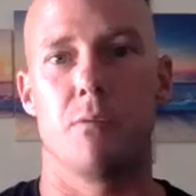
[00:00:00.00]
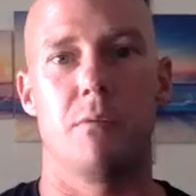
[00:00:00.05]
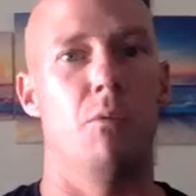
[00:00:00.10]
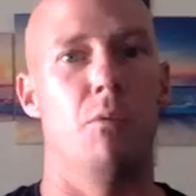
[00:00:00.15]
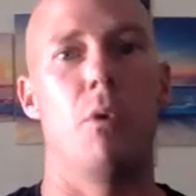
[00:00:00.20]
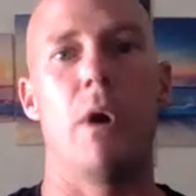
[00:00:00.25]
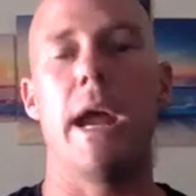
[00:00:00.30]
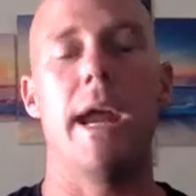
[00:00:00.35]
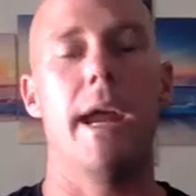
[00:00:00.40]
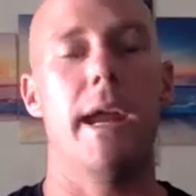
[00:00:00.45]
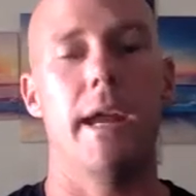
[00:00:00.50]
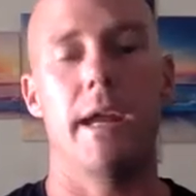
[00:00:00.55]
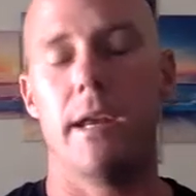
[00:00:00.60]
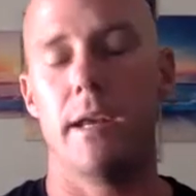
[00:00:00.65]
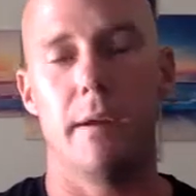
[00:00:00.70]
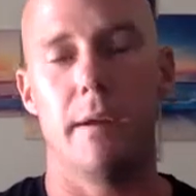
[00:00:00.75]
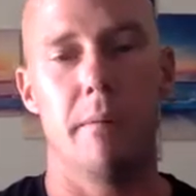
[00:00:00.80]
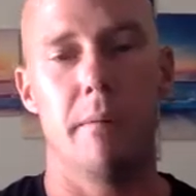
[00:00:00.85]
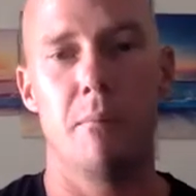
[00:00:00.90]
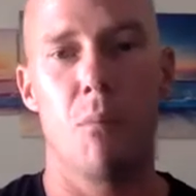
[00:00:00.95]

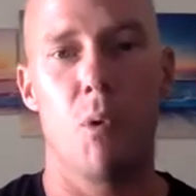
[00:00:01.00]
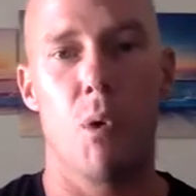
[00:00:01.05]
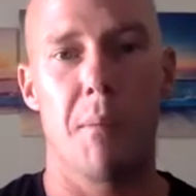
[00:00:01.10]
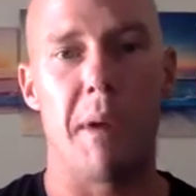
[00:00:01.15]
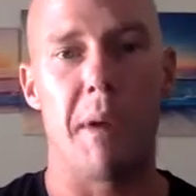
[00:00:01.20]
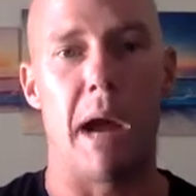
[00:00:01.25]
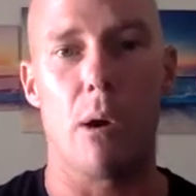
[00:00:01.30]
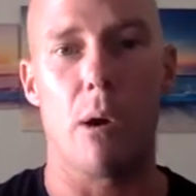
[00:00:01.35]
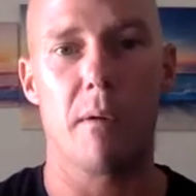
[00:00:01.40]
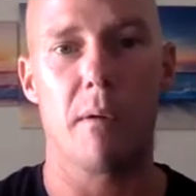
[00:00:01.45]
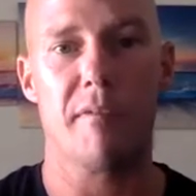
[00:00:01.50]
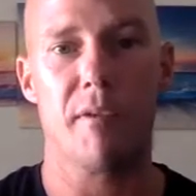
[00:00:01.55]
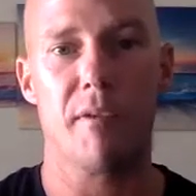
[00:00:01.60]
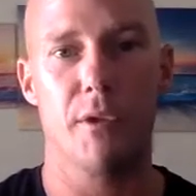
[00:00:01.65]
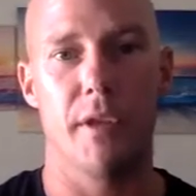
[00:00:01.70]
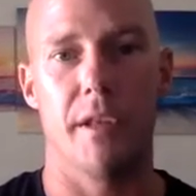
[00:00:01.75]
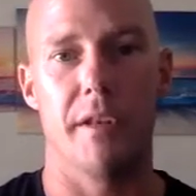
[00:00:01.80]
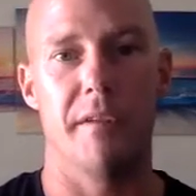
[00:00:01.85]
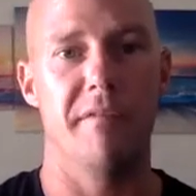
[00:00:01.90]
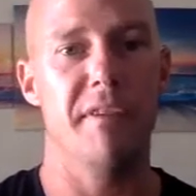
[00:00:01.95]
way more powerful
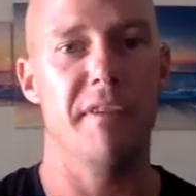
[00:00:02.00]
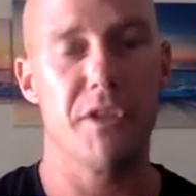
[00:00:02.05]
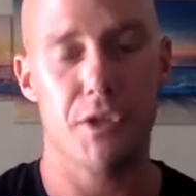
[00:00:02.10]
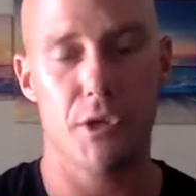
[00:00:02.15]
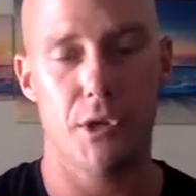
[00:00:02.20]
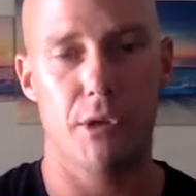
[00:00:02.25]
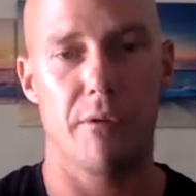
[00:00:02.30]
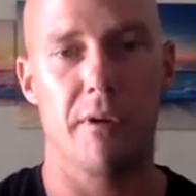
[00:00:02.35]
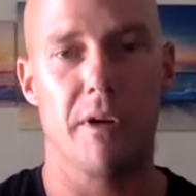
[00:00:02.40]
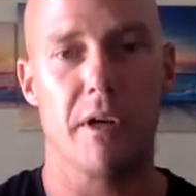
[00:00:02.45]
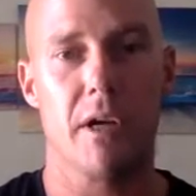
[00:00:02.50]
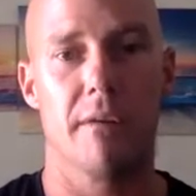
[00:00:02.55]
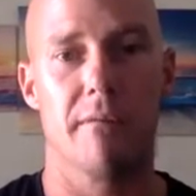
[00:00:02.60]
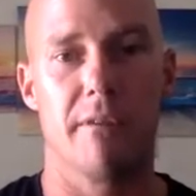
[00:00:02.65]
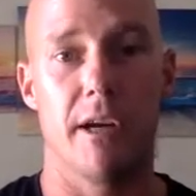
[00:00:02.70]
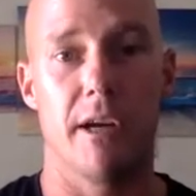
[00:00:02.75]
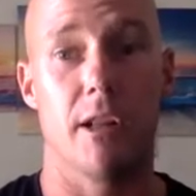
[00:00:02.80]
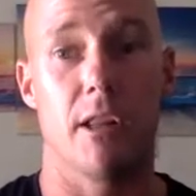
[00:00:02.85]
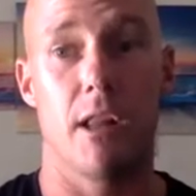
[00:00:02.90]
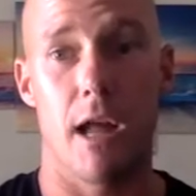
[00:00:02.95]
than the physical
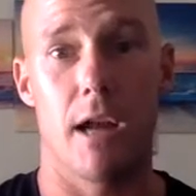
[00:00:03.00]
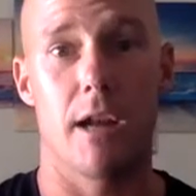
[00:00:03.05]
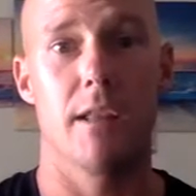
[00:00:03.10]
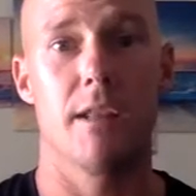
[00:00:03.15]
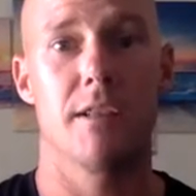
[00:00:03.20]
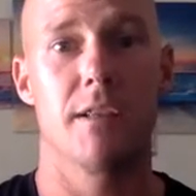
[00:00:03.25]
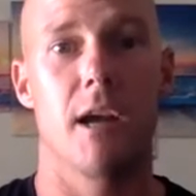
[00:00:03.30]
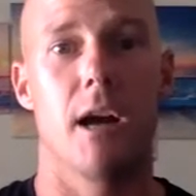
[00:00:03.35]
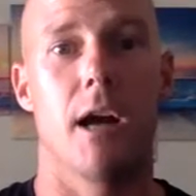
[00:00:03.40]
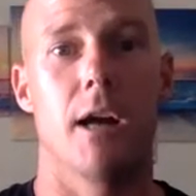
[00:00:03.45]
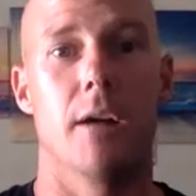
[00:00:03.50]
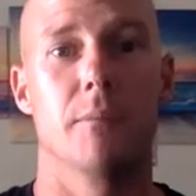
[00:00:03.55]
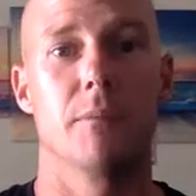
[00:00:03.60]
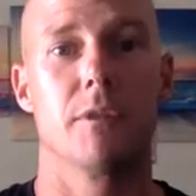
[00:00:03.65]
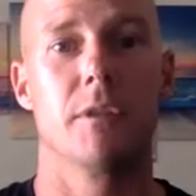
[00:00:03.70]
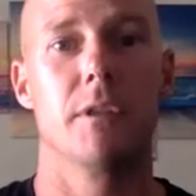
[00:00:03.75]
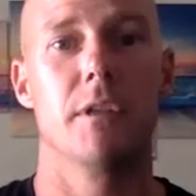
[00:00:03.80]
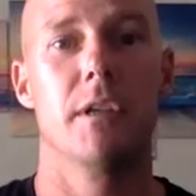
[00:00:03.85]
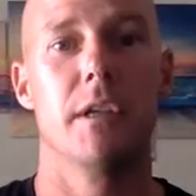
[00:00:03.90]
recovery a lot of the times.